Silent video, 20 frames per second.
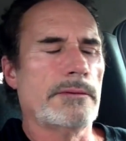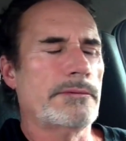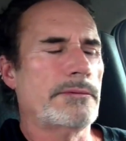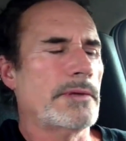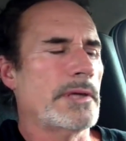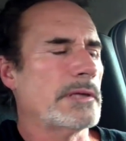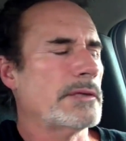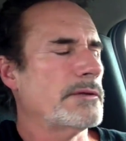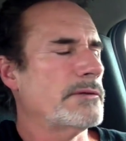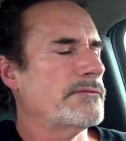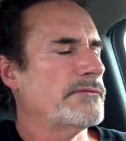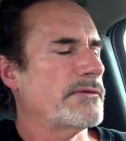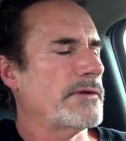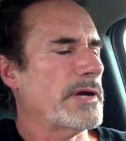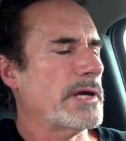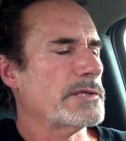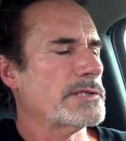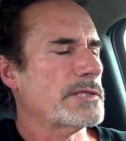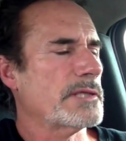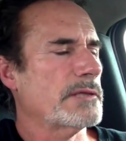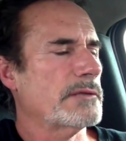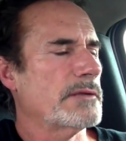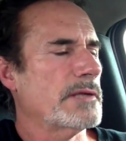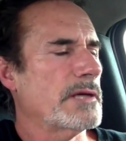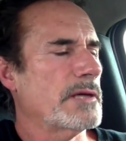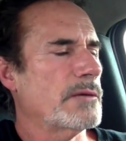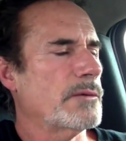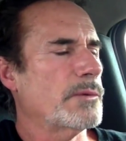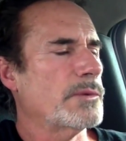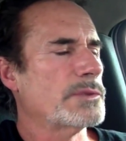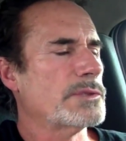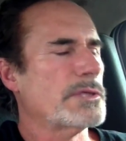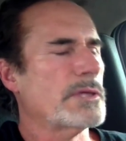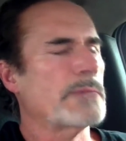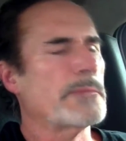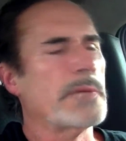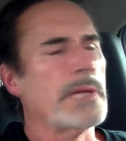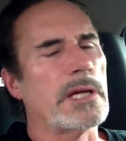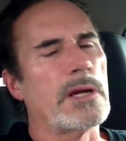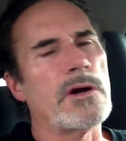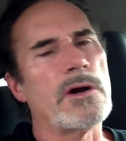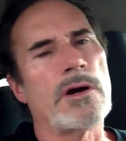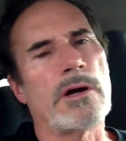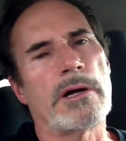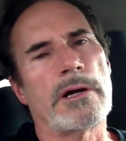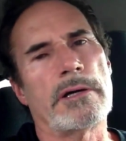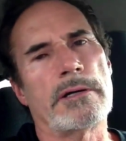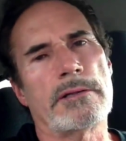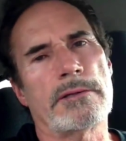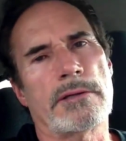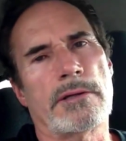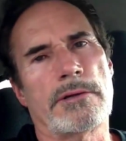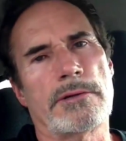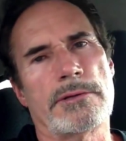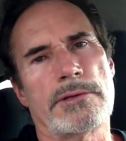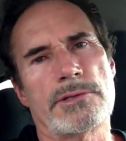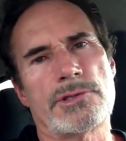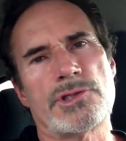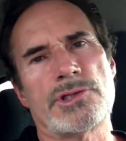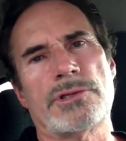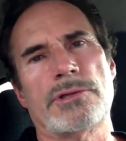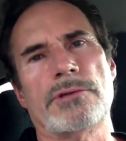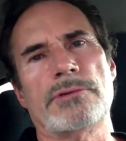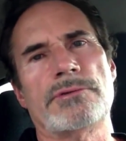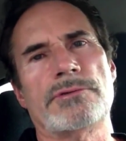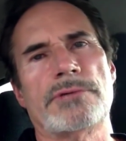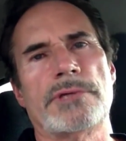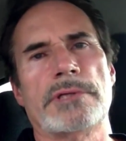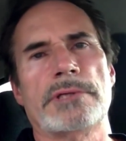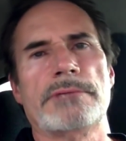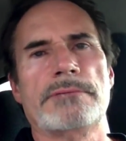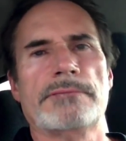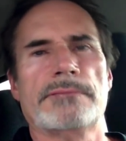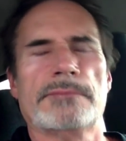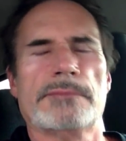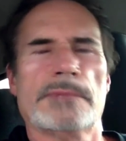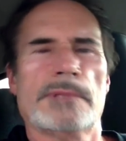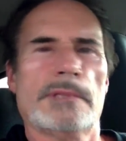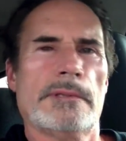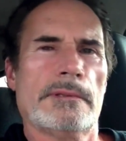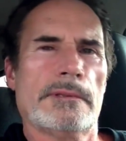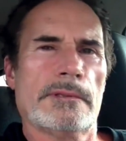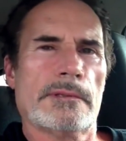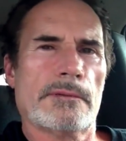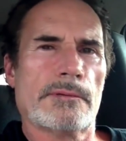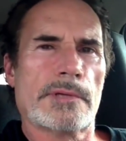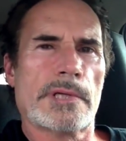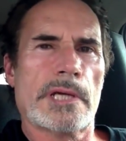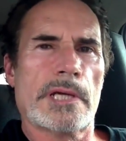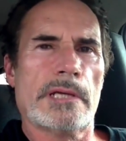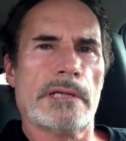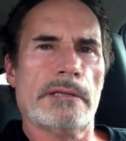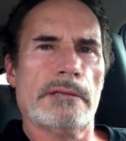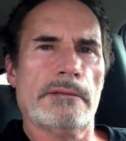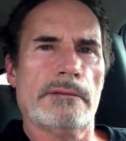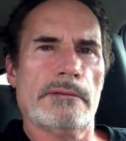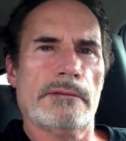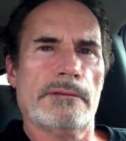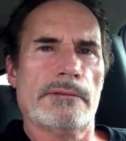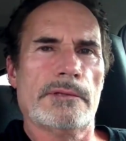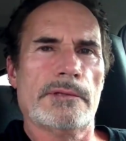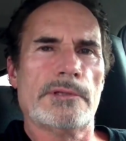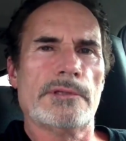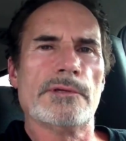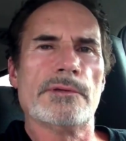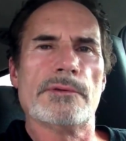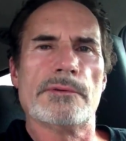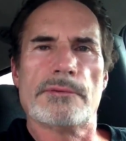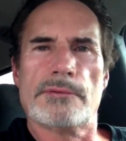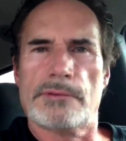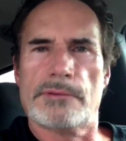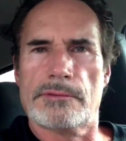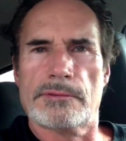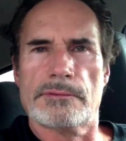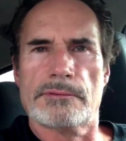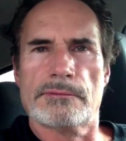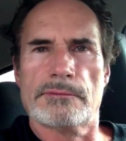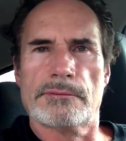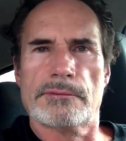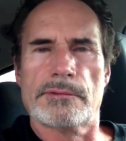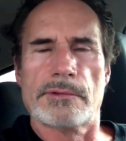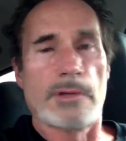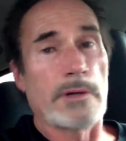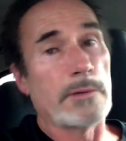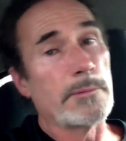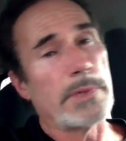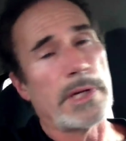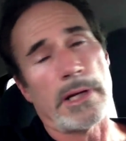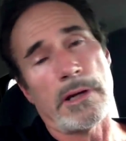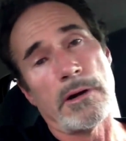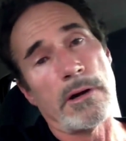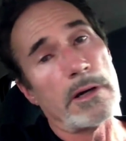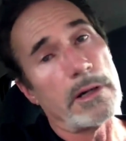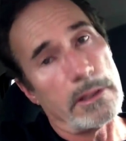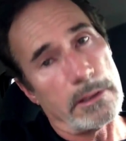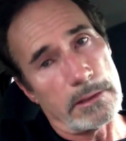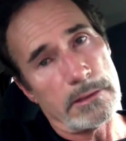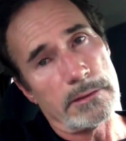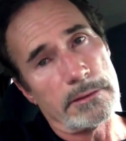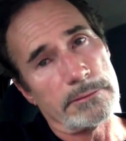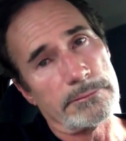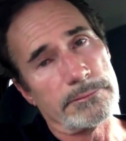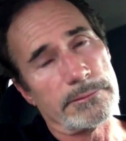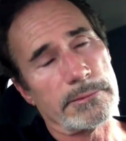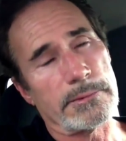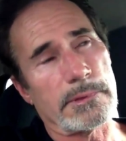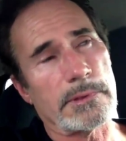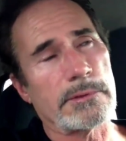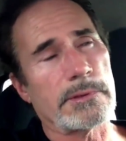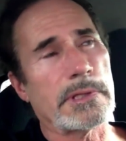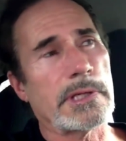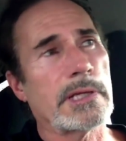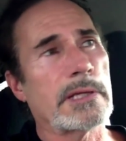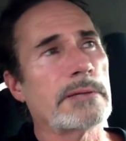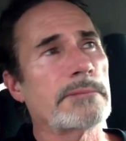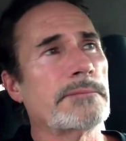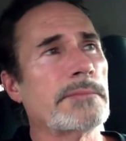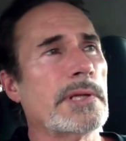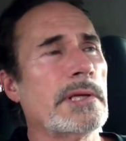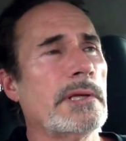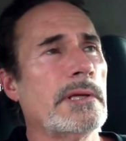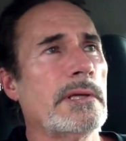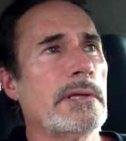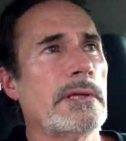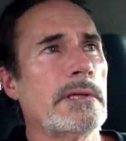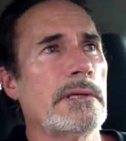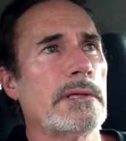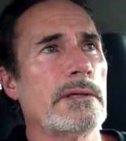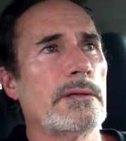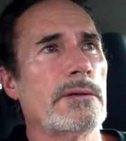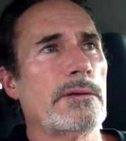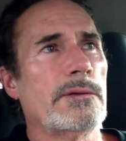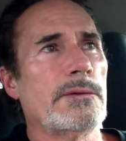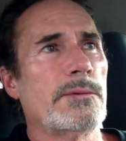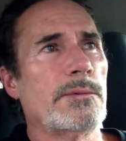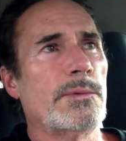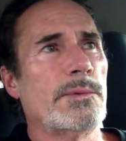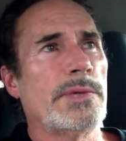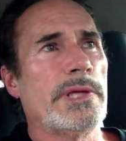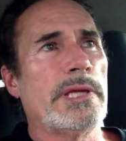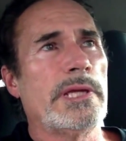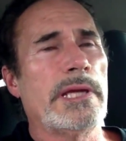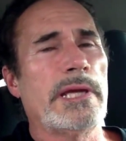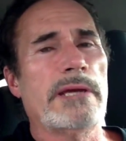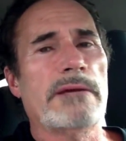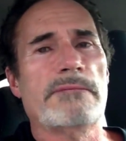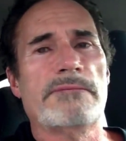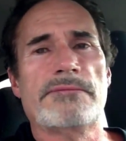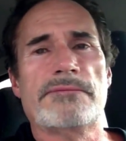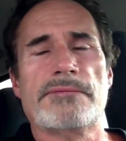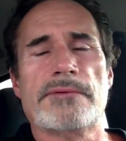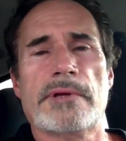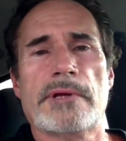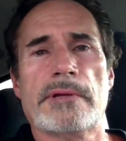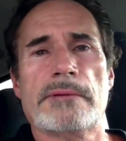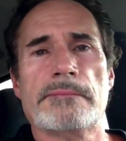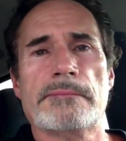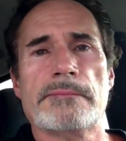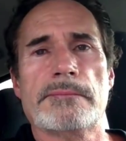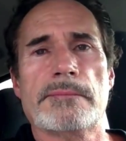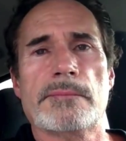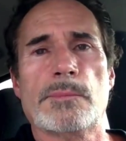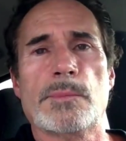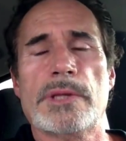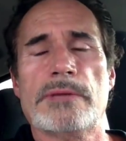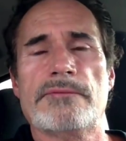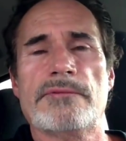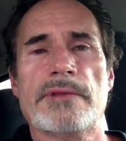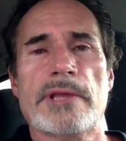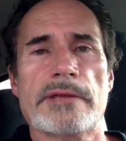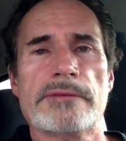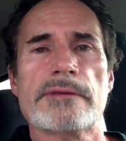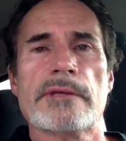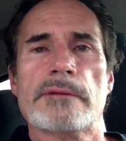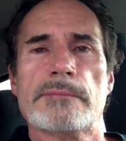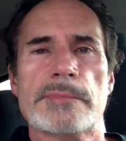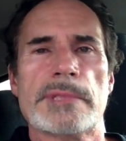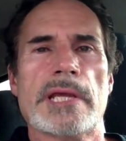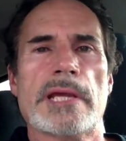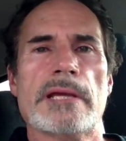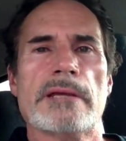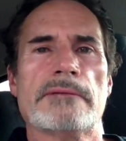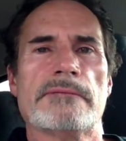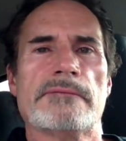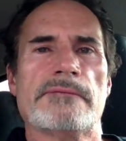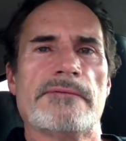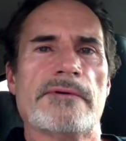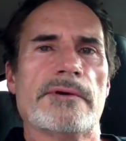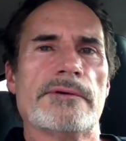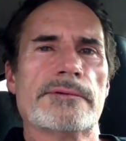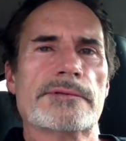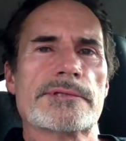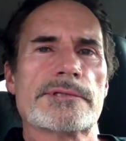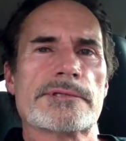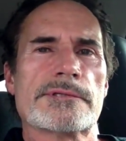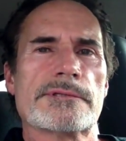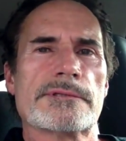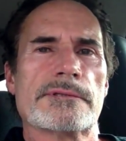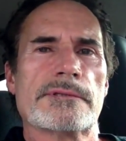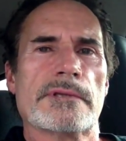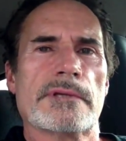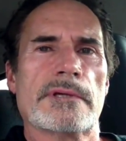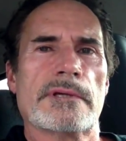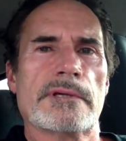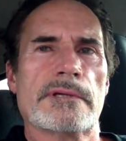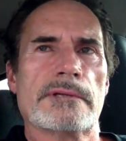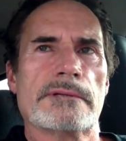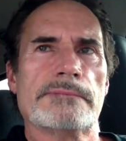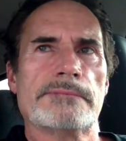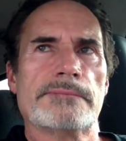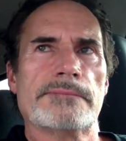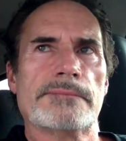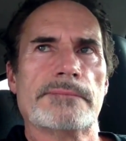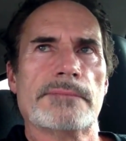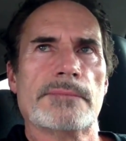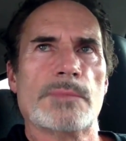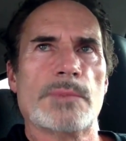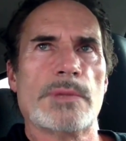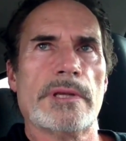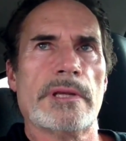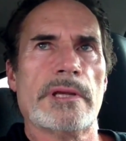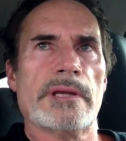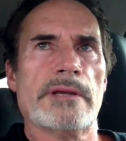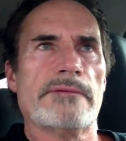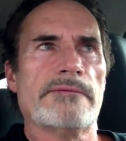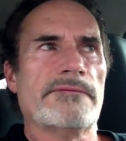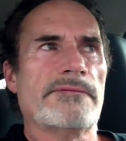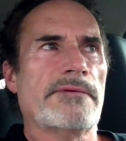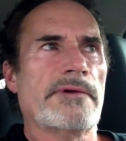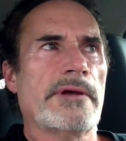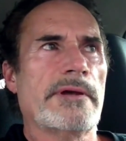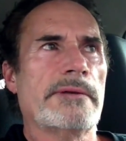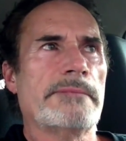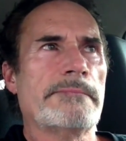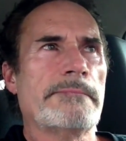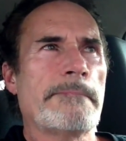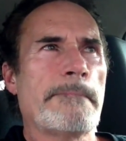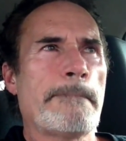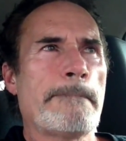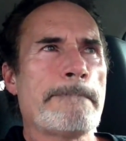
thank you for asking that what's on my heart are the children okay the youth they're on my heart Okay, we have um, we've let them down, folks. Um, we have um,